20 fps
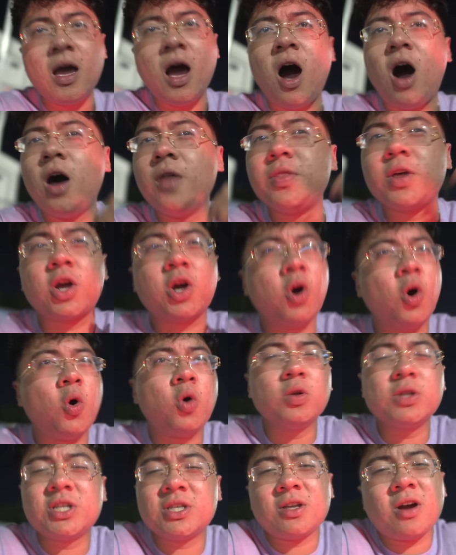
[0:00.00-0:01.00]
On the
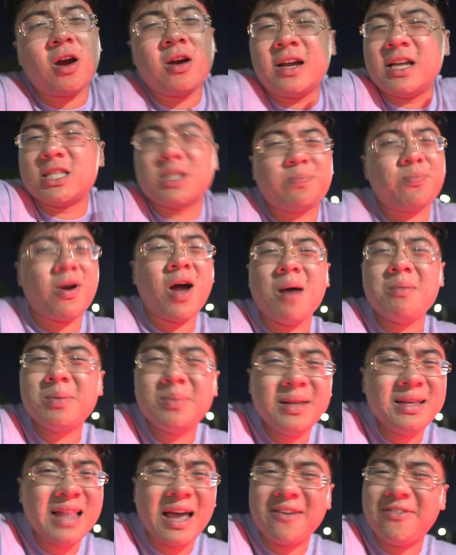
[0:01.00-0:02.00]
cold start, it's
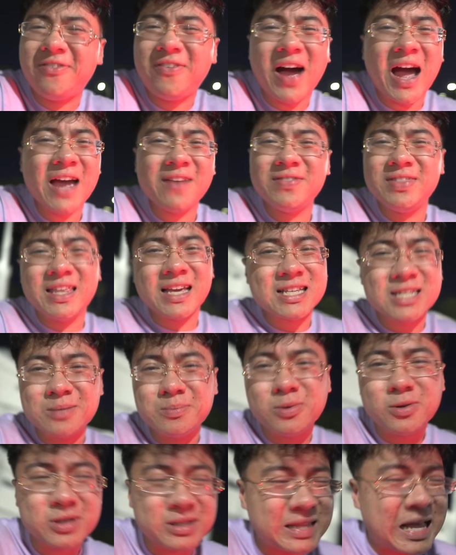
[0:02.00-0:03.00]
probably like five
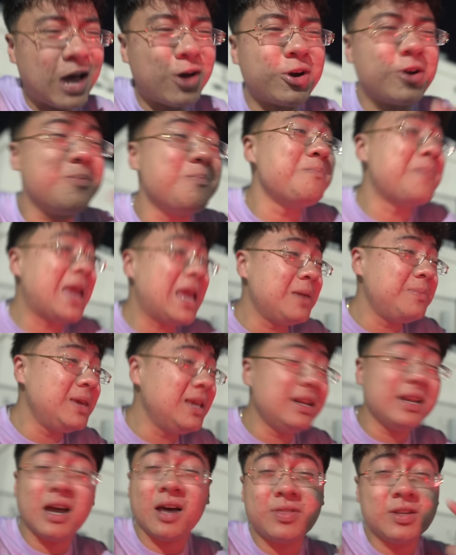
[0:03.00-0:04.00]
decibels louder, maybe,
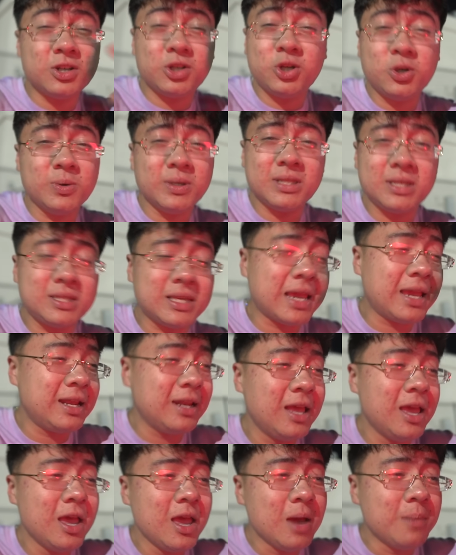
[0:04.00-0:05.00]
nothing too insane.